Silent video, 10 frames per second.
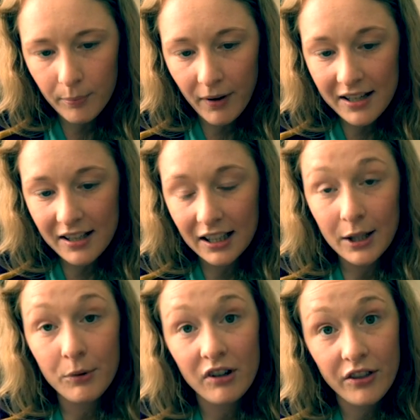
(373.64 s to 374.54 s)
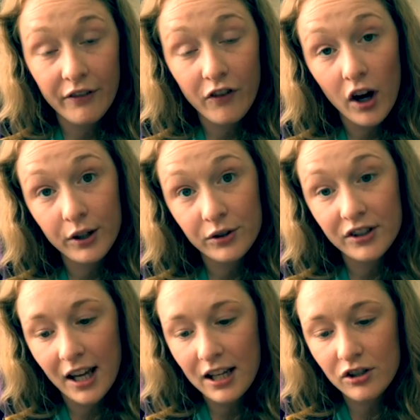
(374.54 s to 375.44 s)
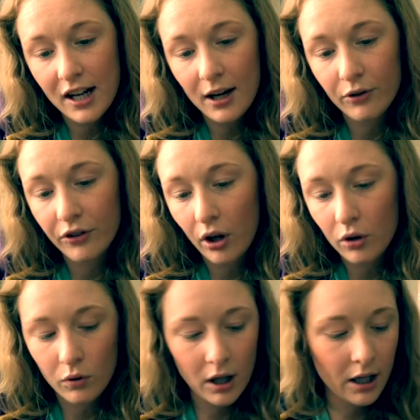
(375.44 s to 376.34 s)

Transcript: basically we're at the final stage now, so